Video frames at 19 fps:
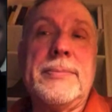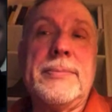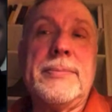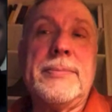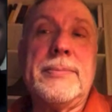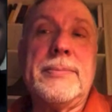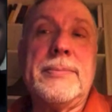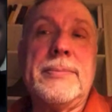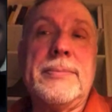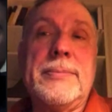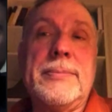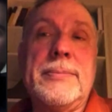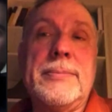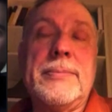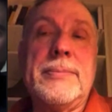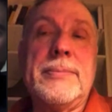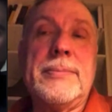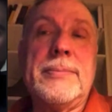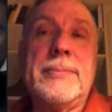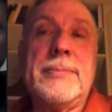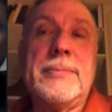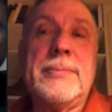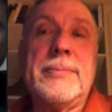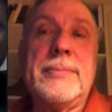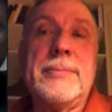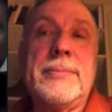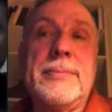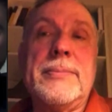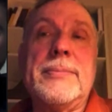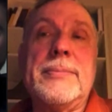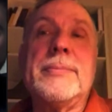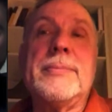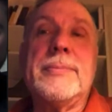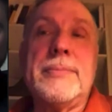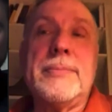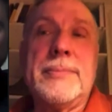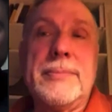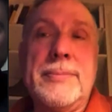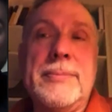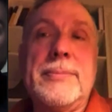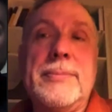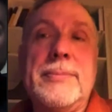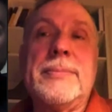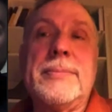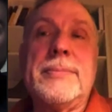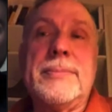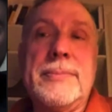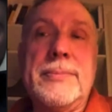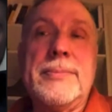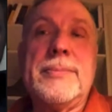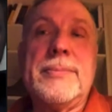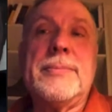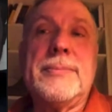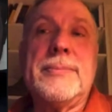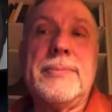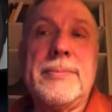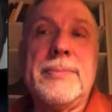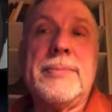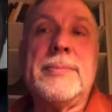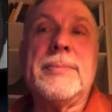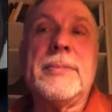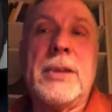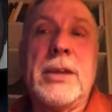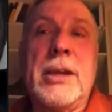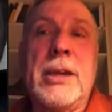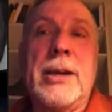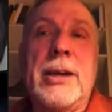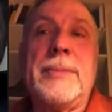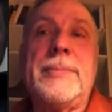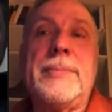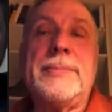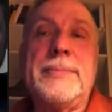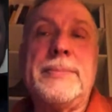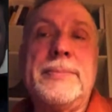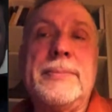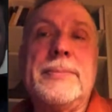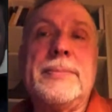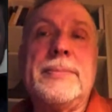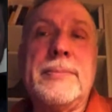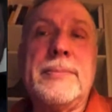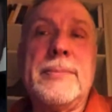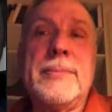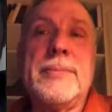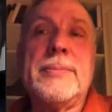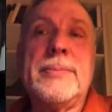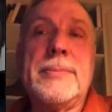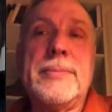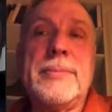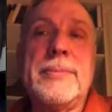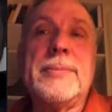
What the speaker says: This person isn't speaking.